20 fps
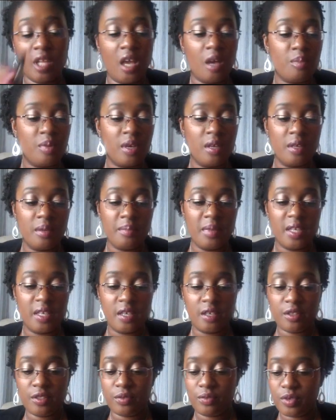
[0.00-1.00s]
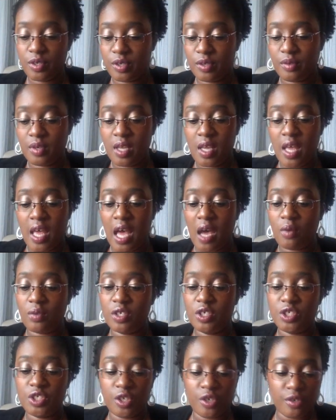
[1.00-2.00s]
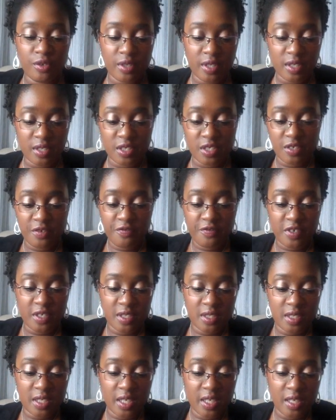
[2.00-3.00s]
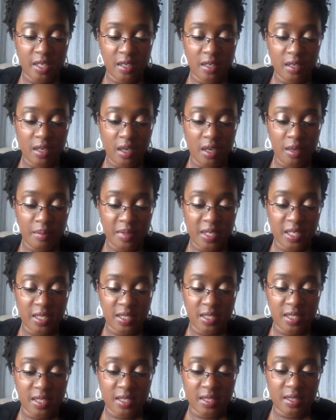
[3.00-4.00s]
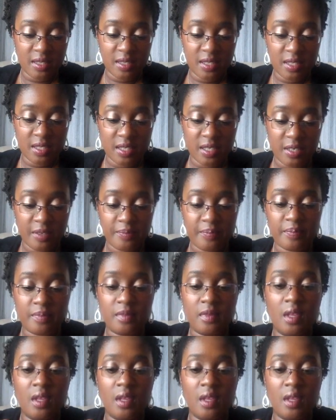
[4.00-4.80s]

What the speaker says: I'll probably make it through. I want to show you the difference in consistency.